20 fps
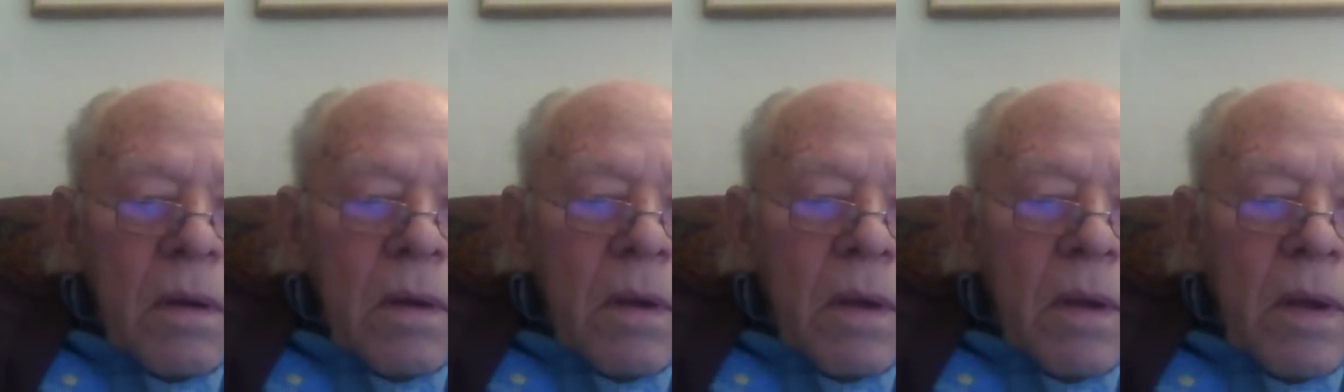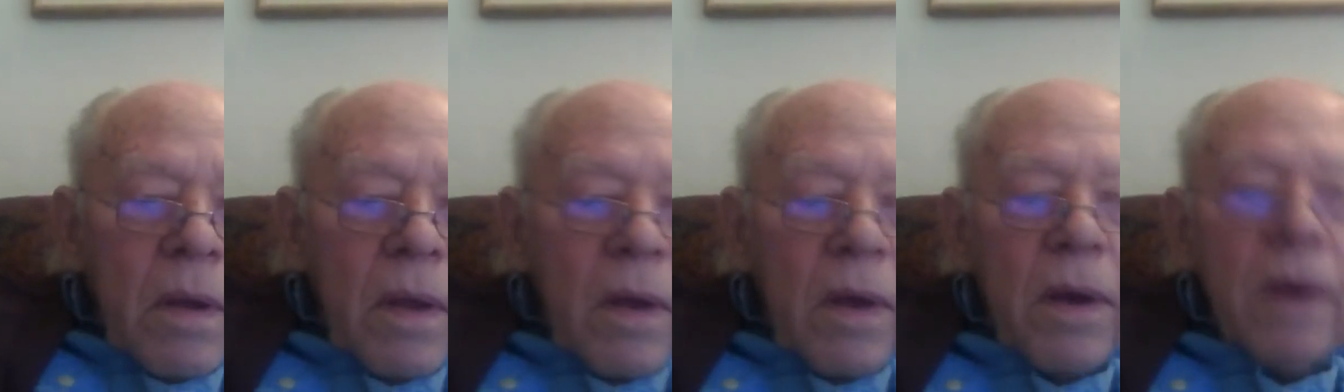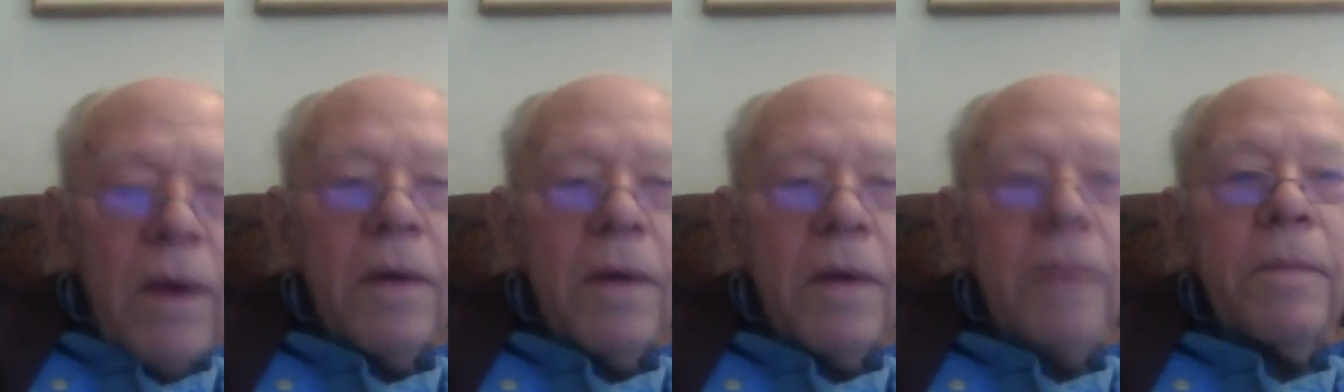
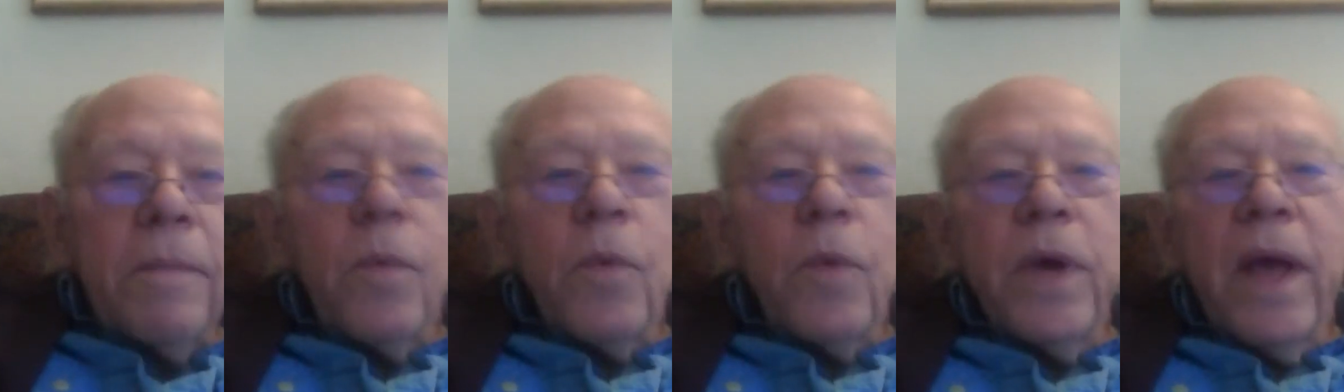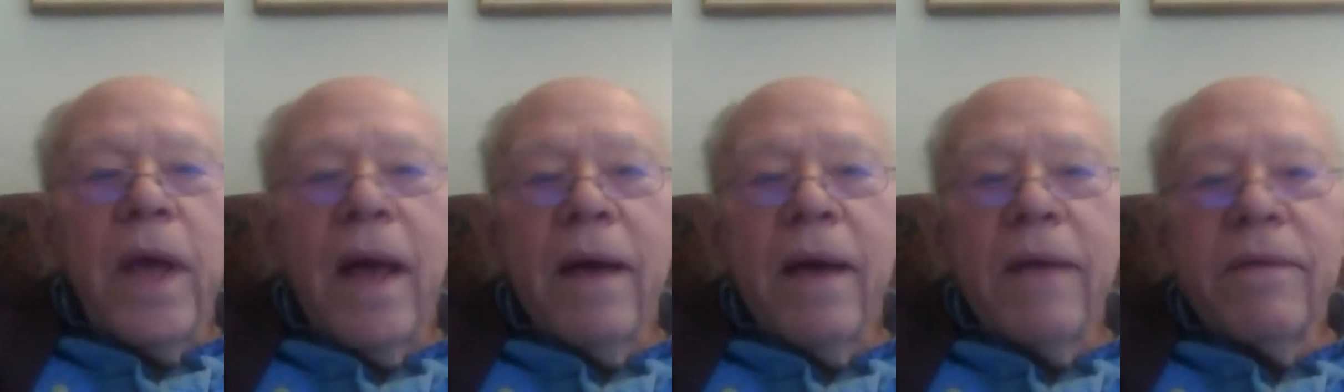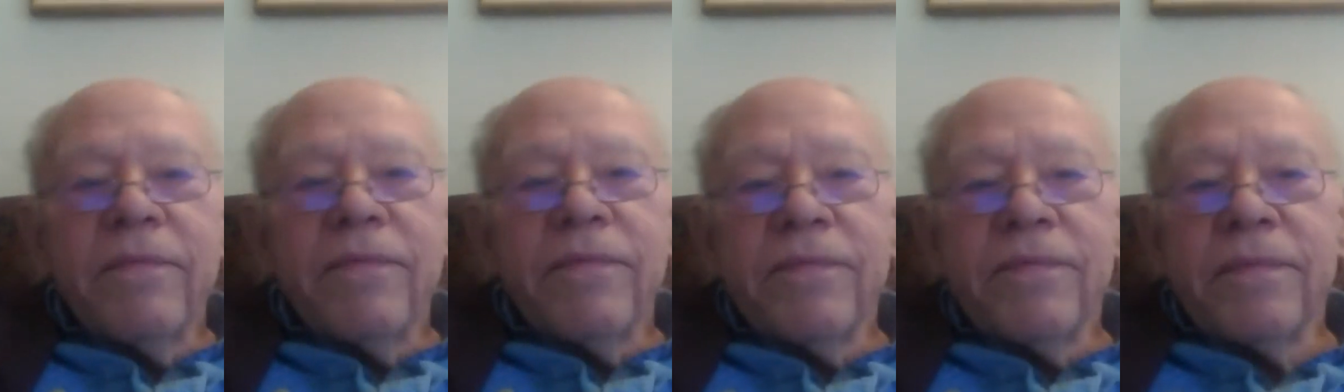We
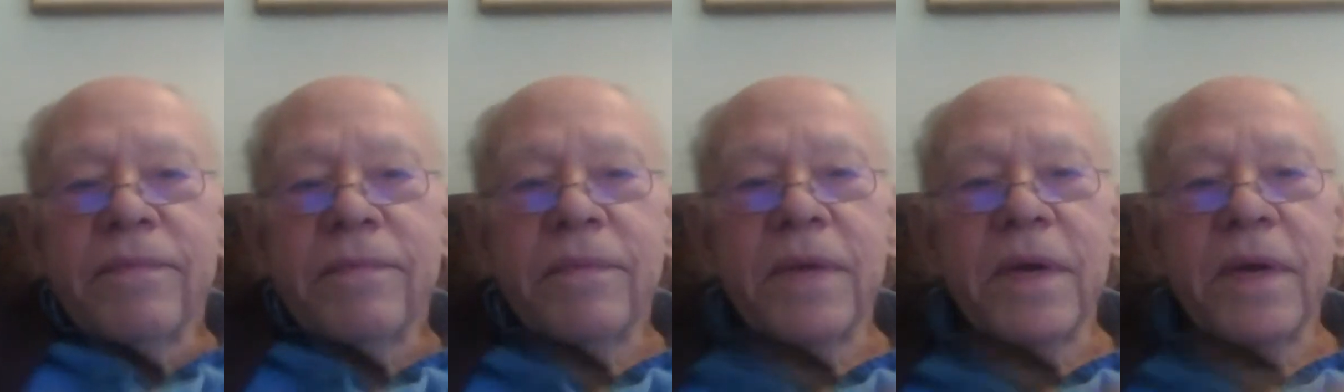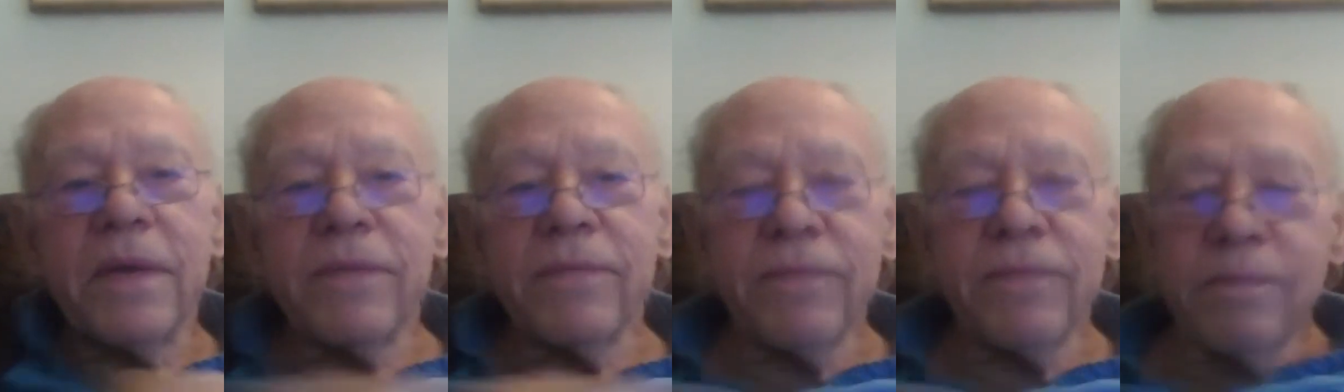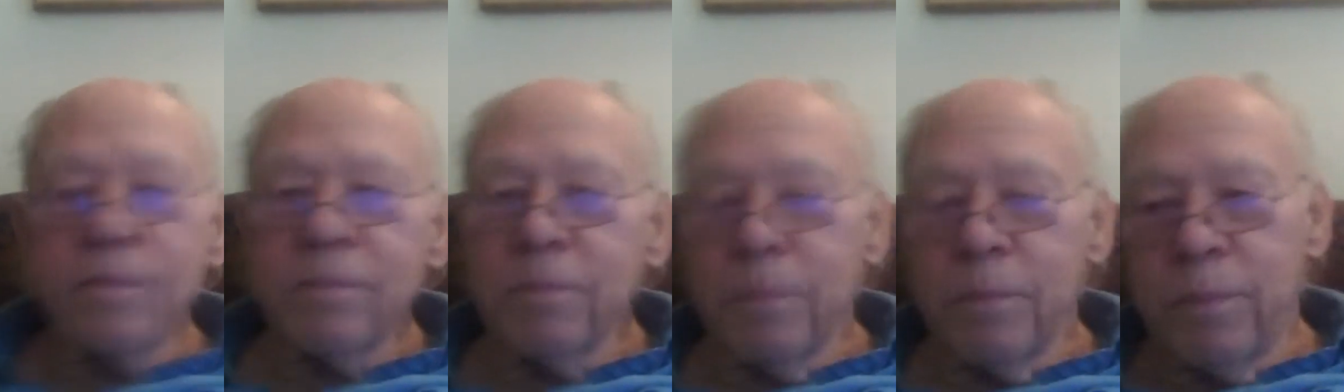have
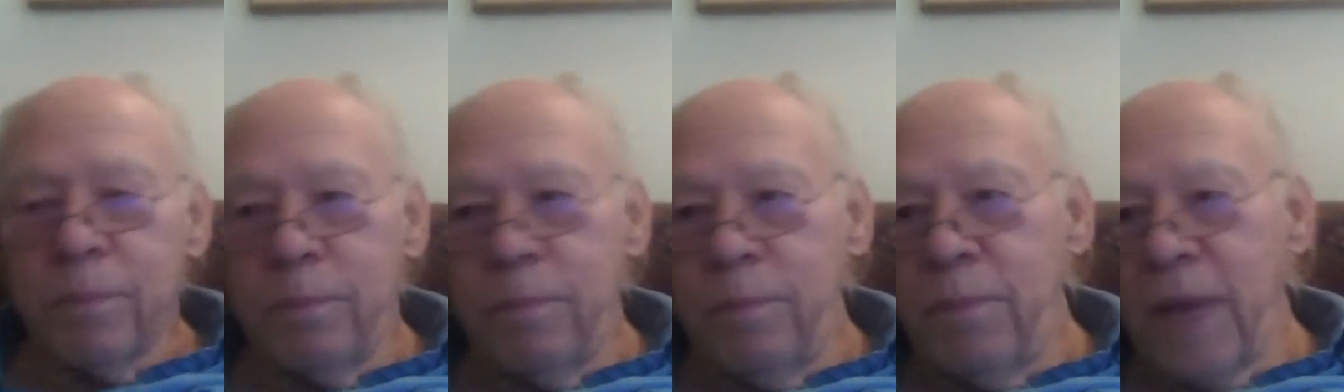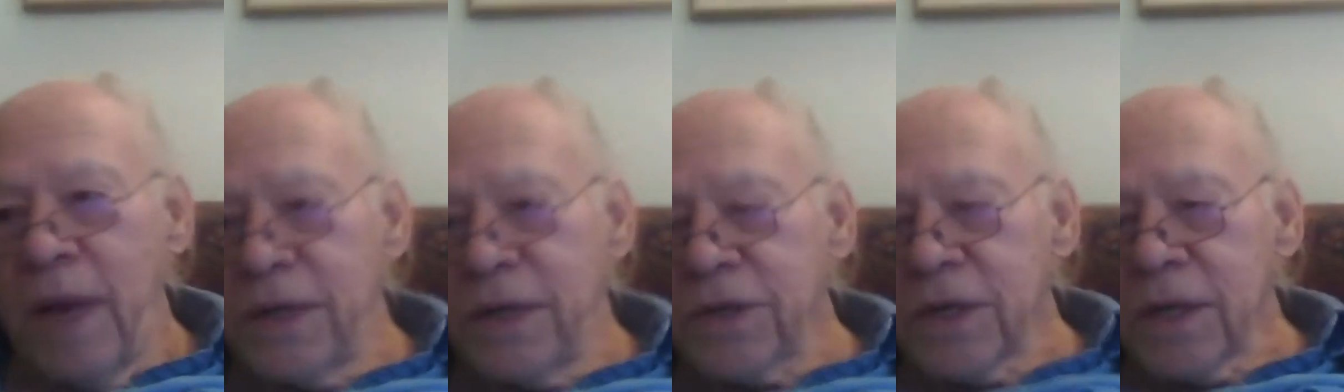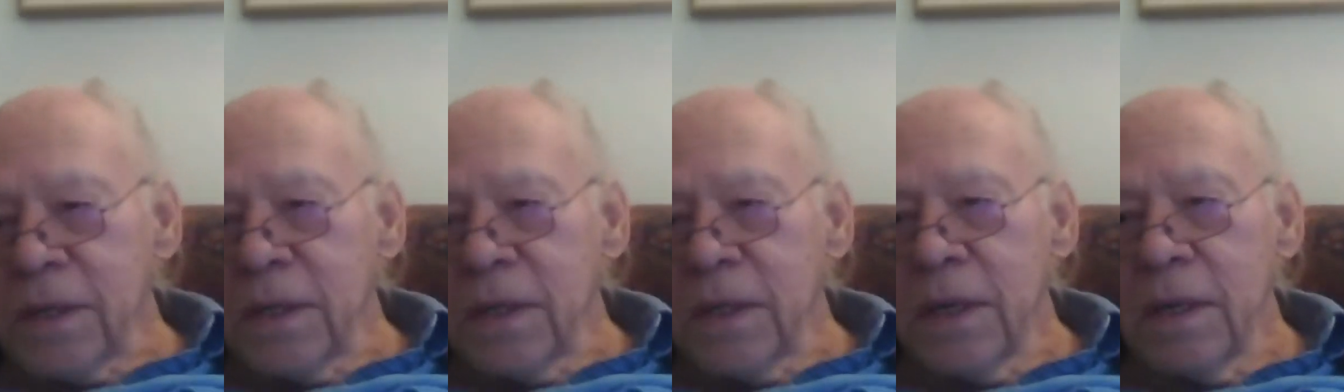
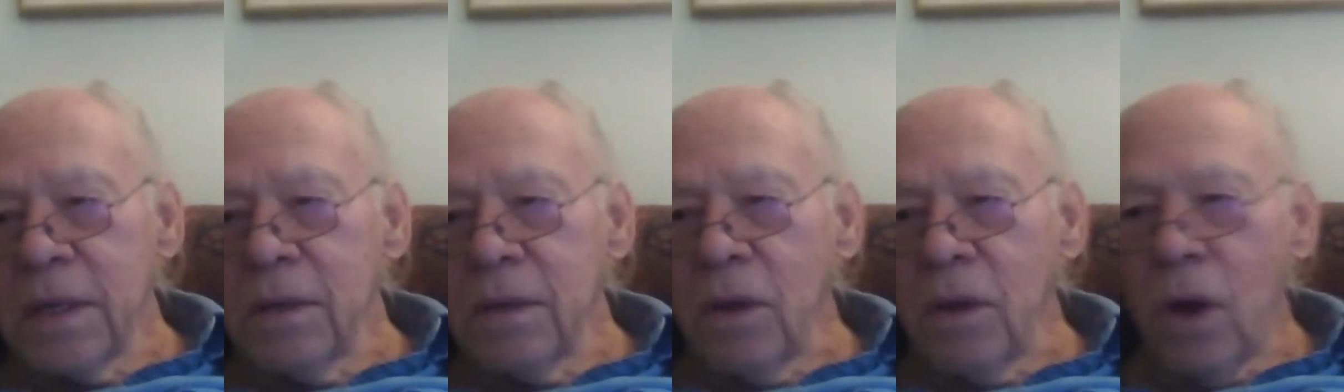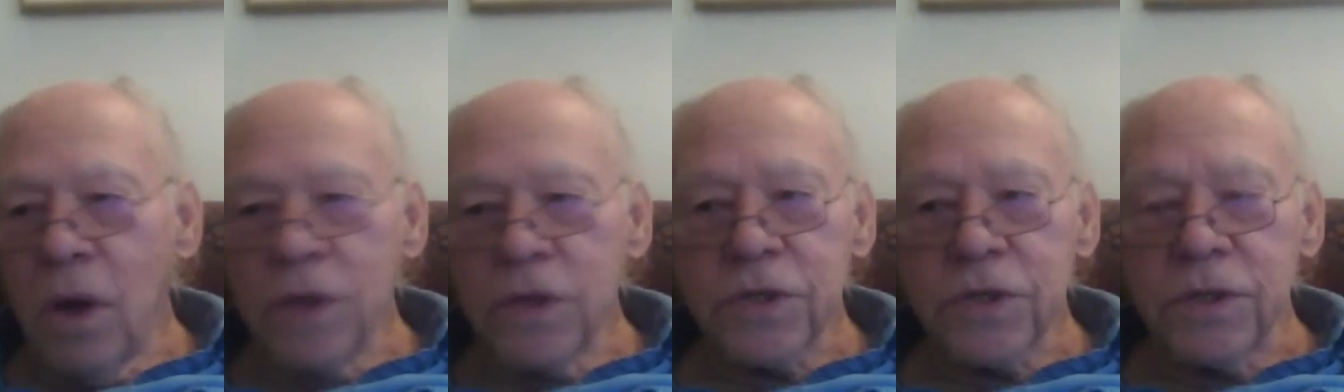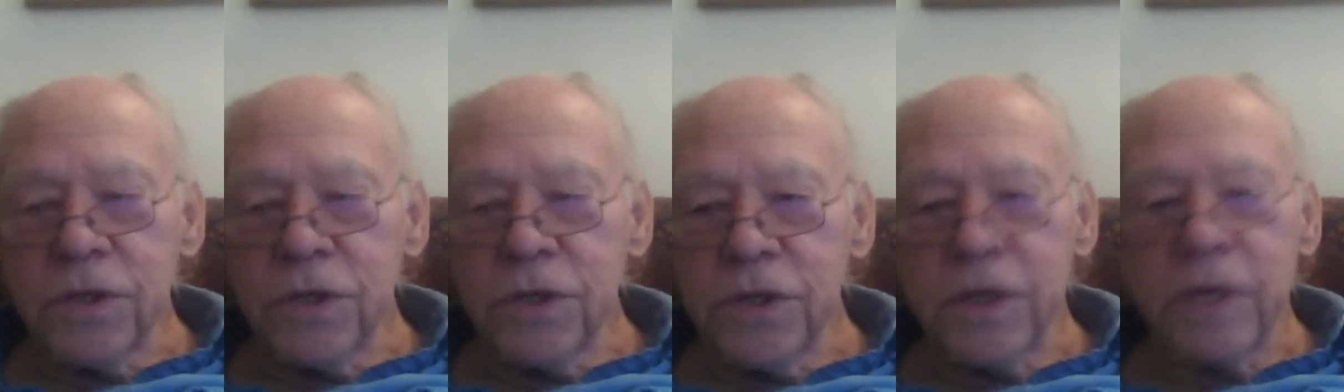basically lost
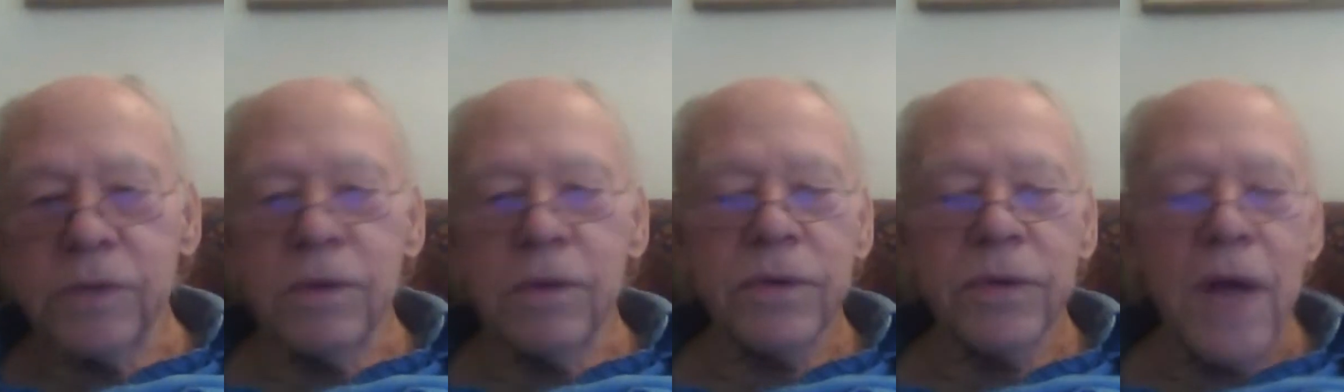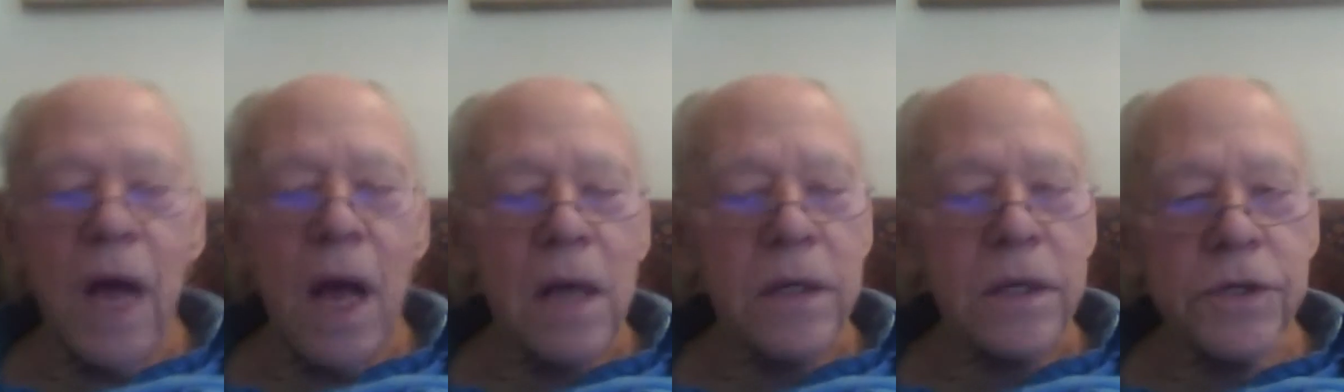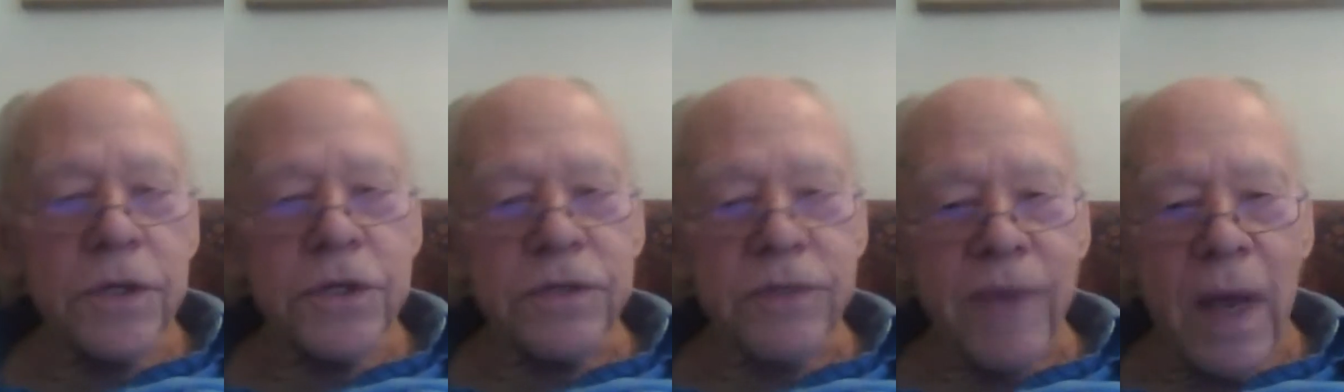the general
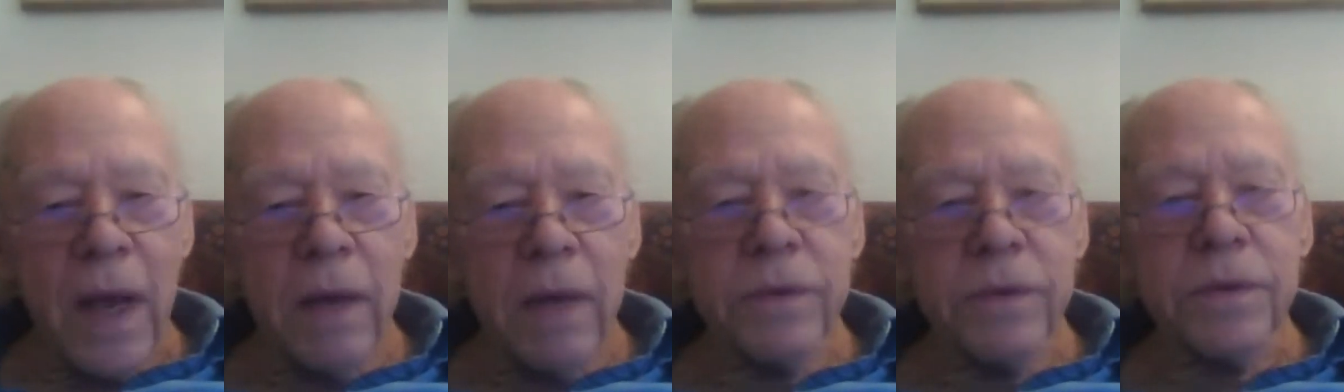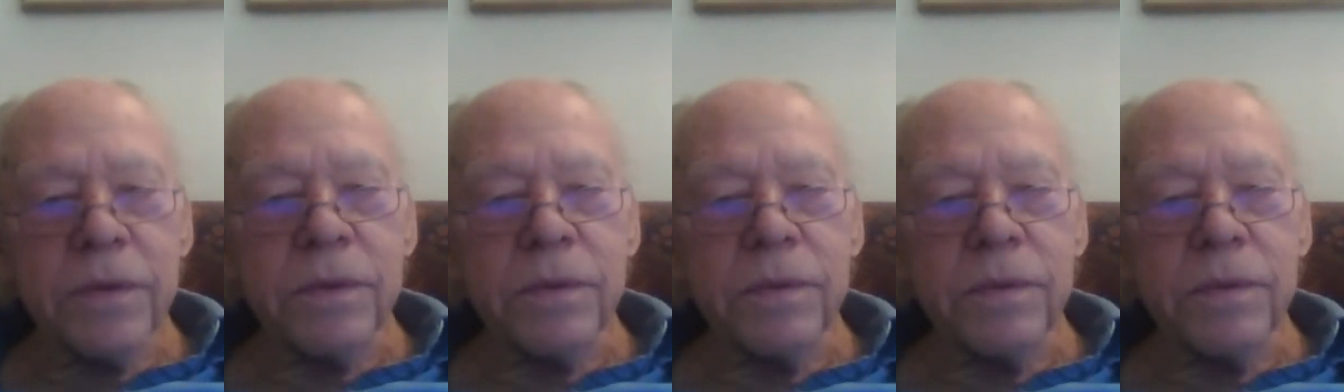knowledge of how to